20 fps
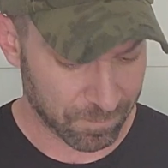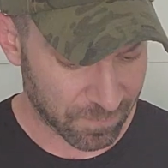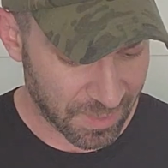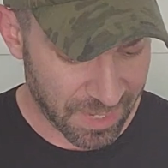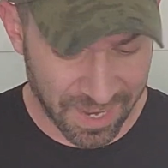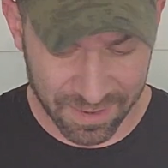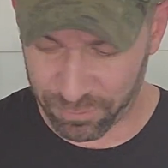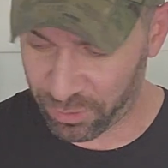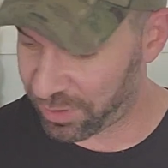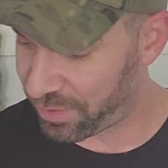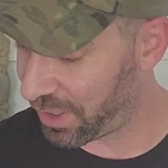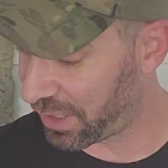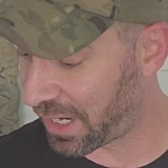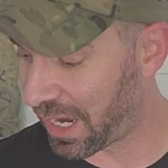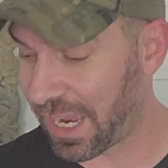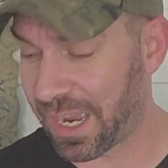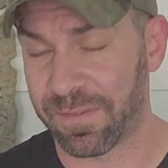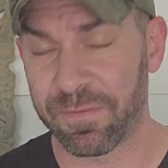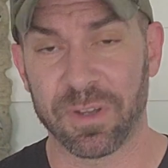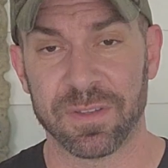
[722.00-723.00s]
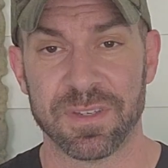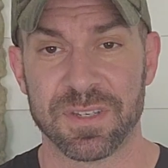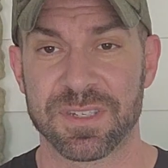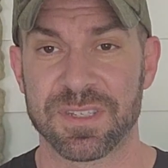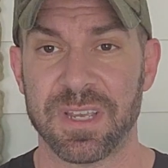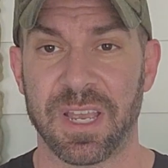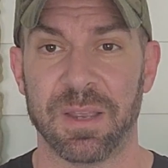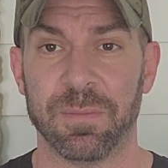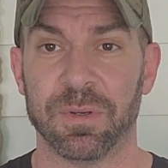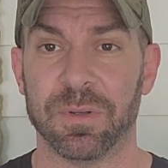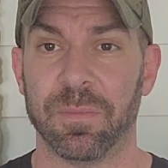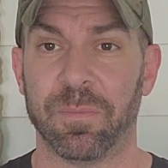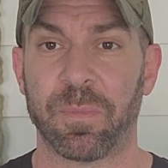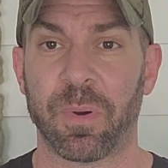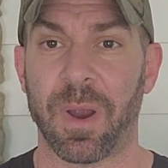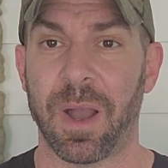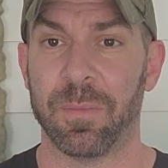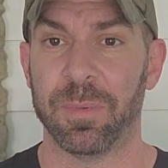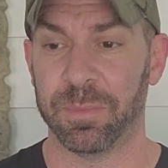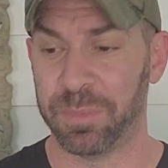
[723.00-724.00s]
everything I have on this table
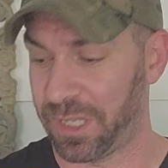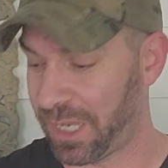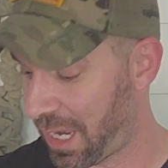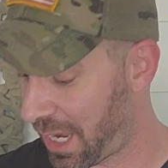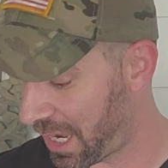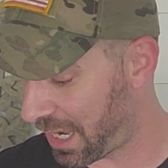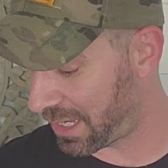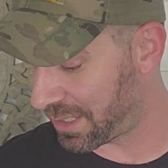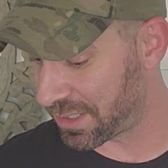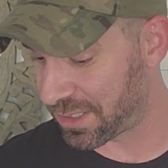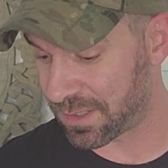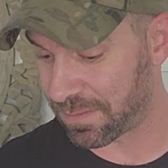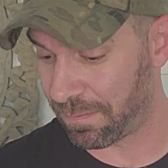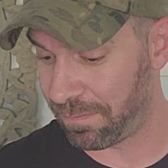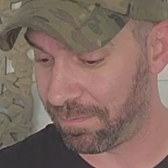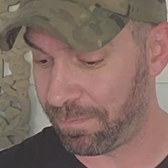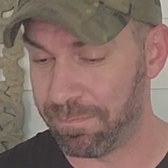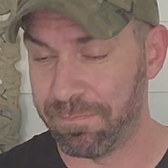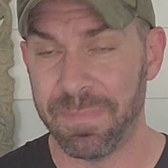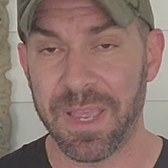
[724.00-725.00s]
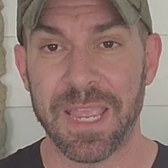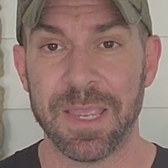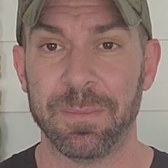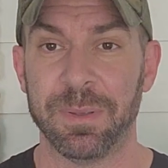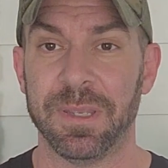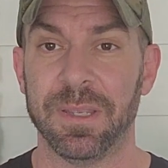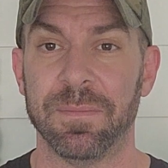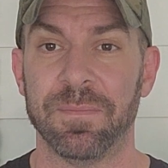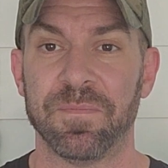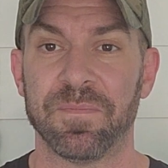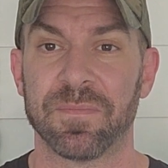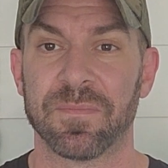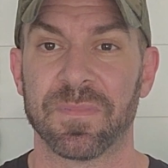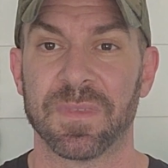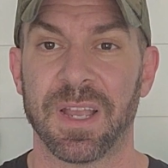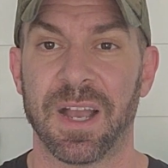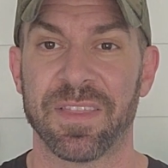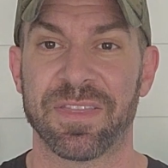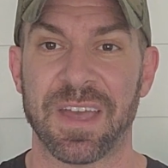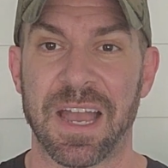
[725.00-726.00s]
probably has maybe
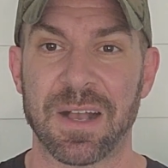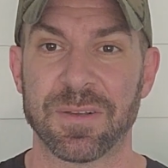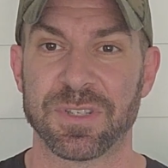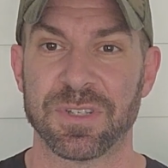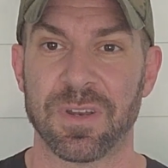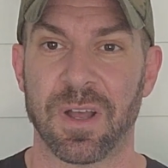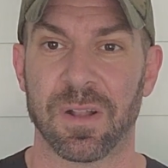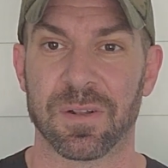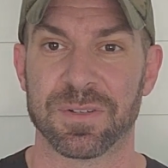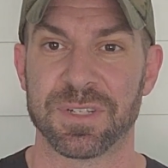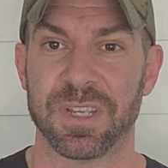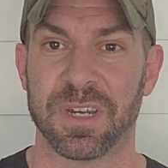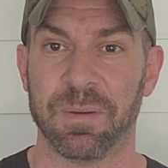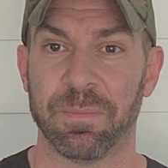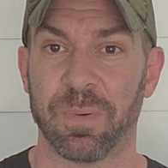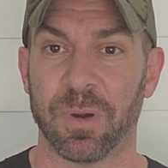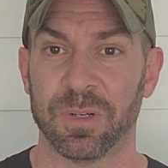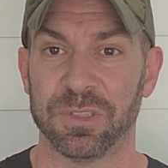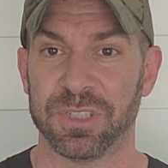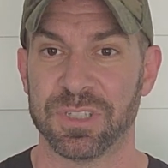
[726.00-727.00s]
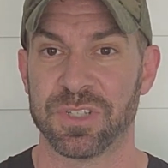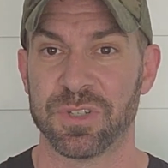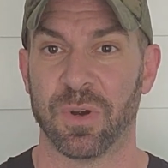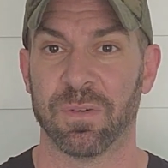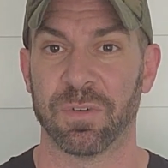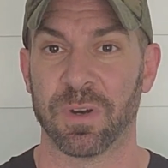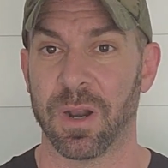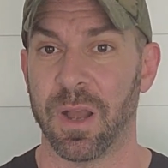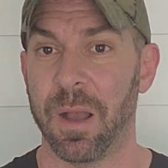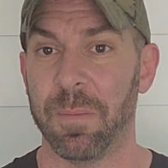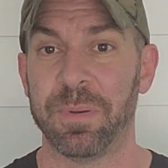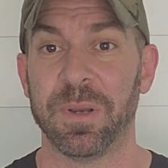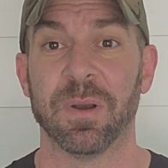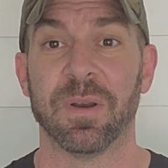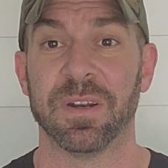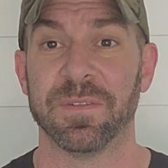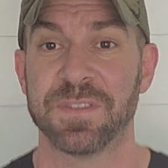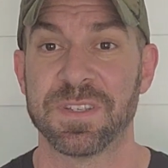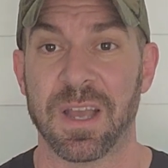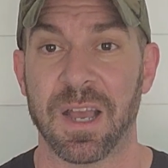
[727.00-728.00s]
$1,000 in it purchased over a
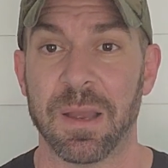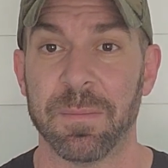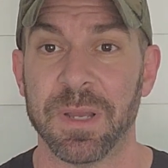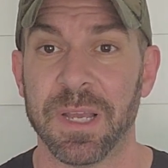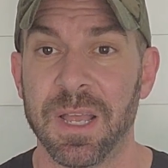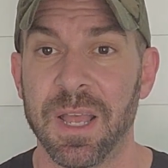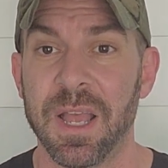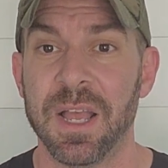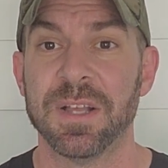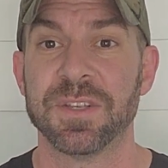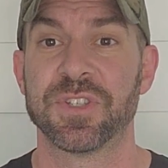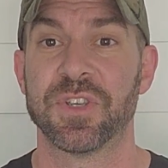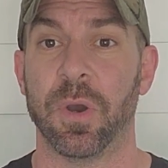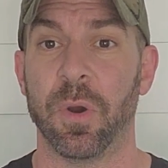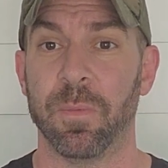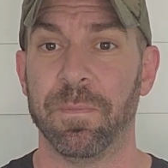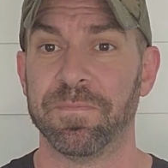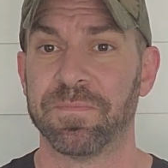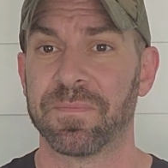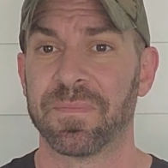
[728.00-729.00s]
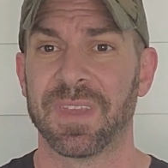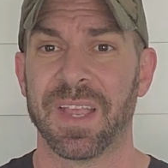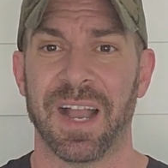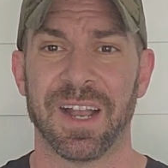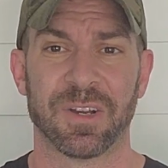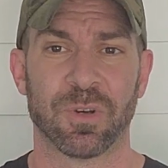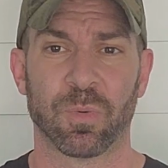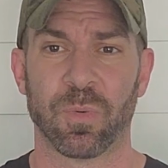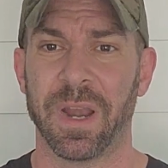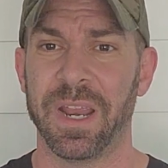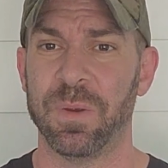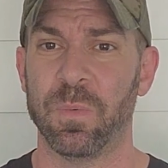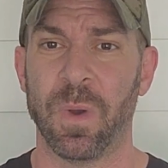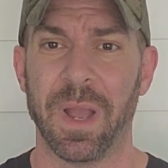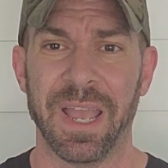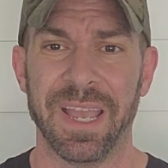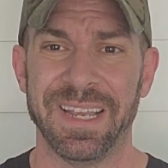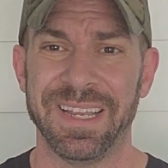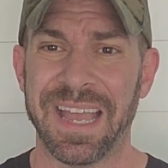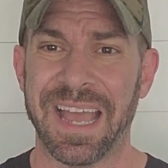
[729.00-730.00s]
period of time. So a great
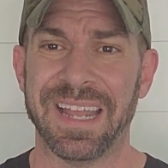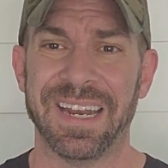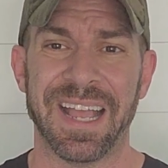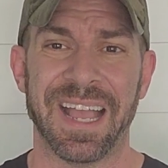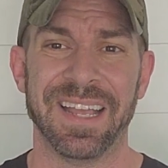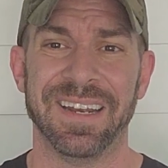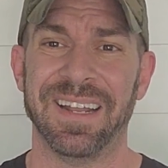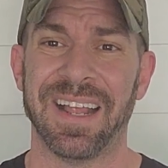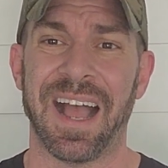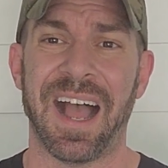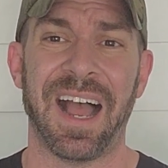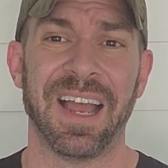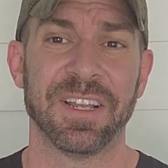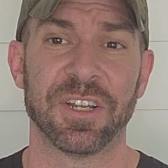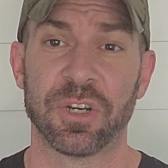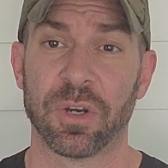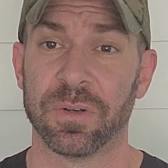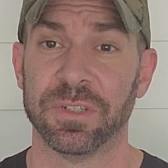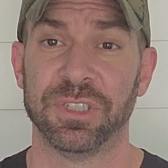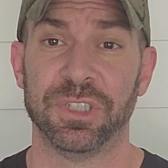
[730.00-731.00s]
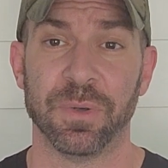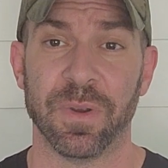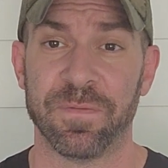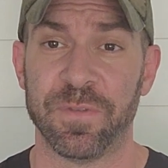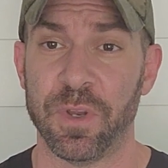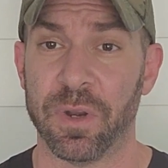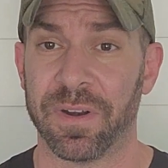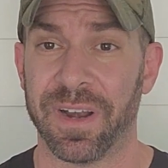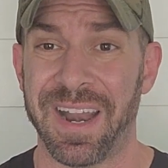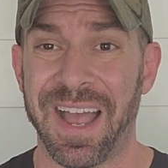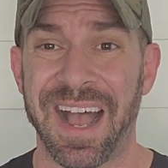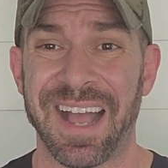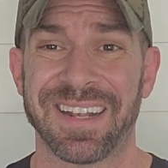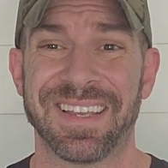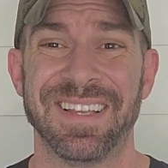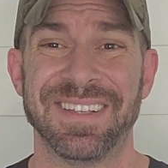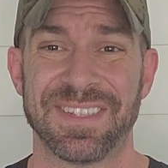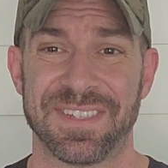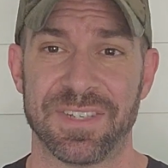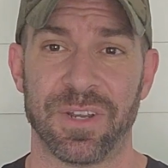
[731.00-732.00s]
way, and I encourage you, if you're not
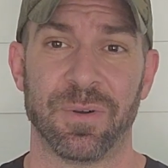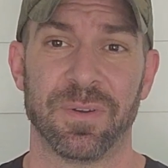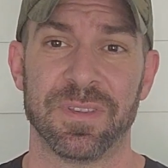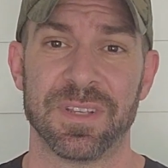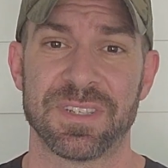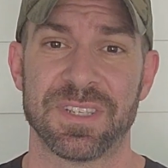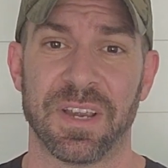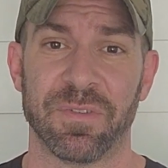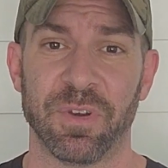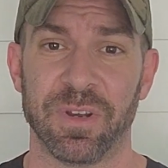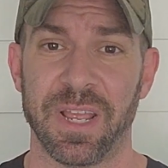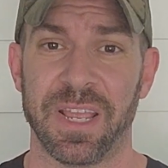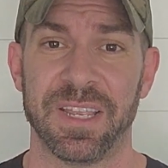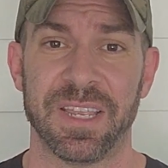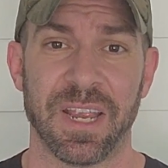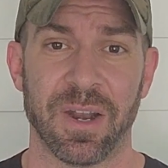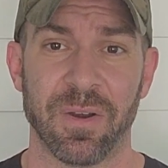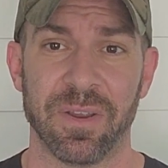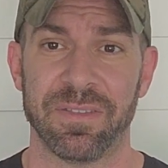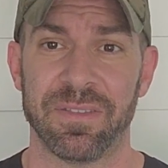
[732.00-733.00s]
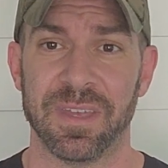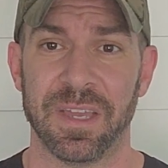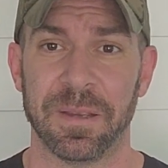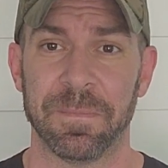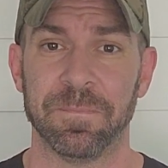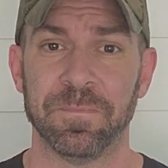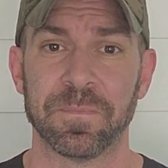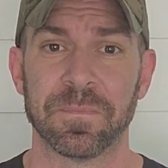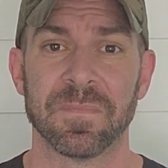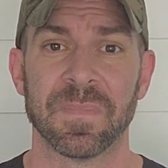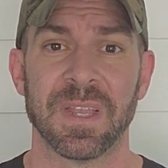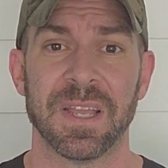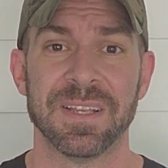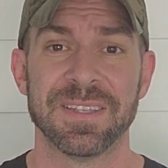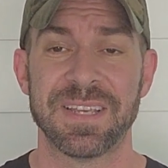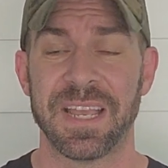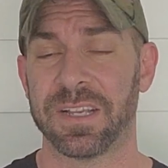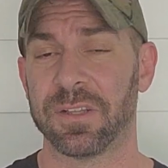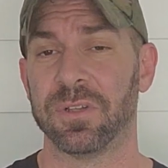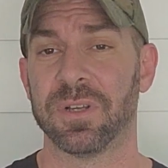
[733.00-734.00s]
considering this everyday carry thing,
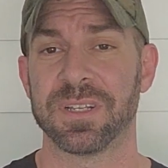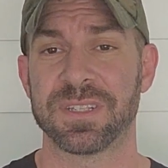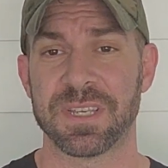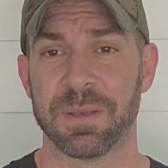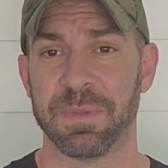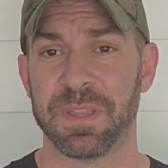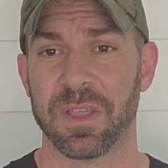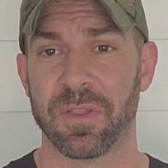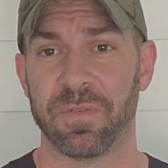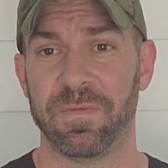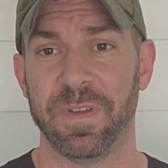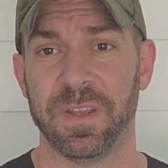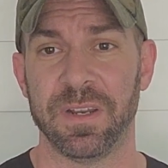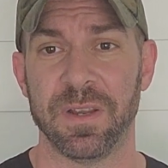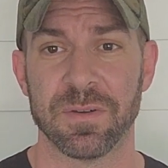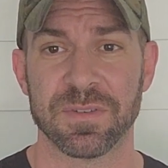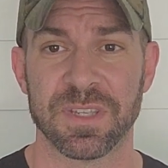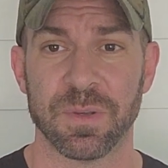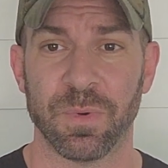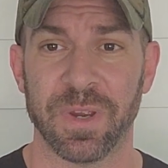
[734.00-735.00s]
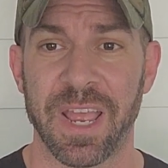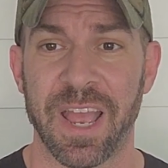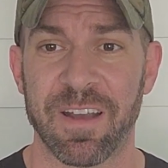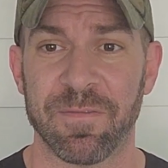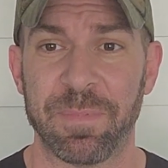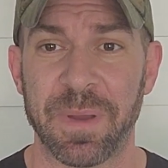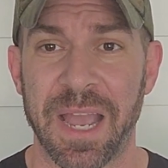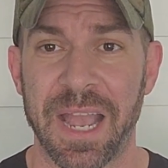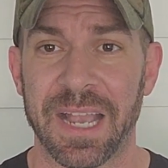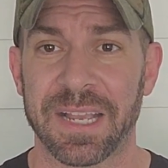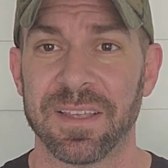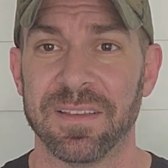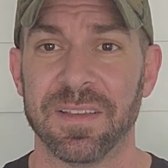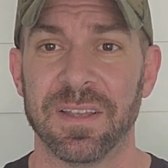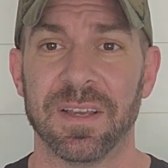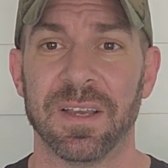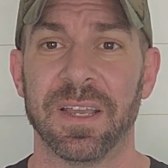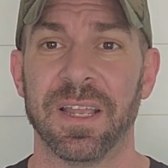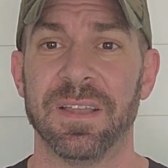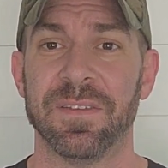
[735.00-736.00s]
take a look at some of the other videos that we have back in
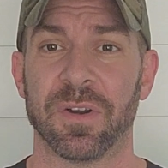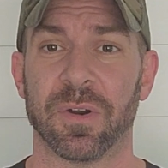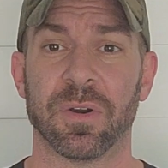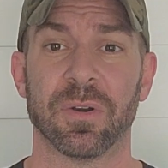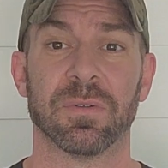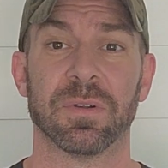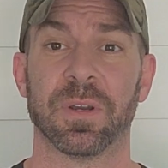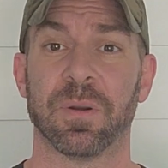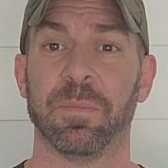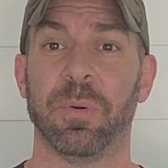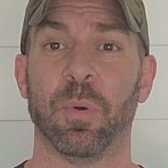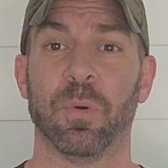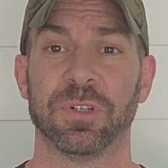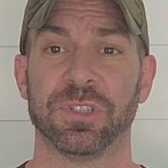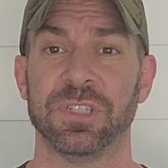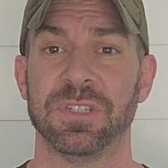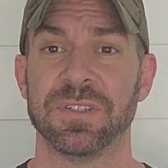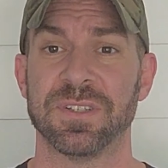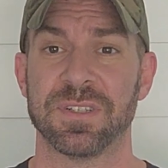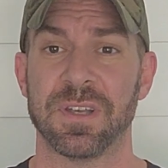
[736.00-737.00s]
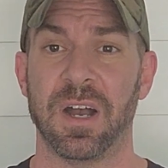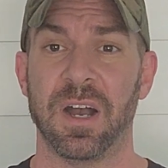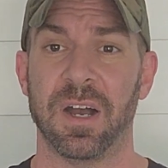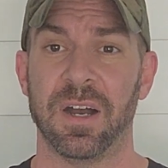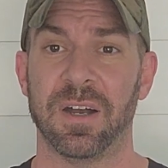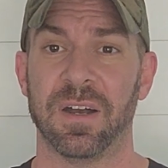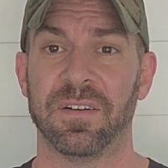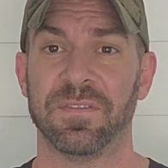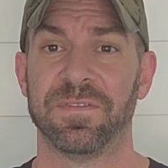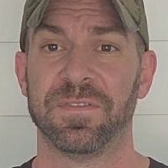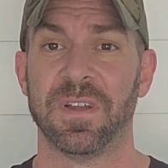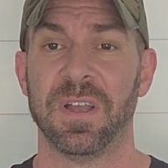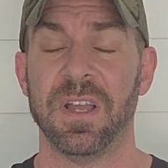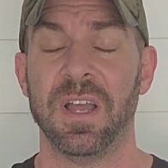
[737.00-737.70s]
the earlier portions of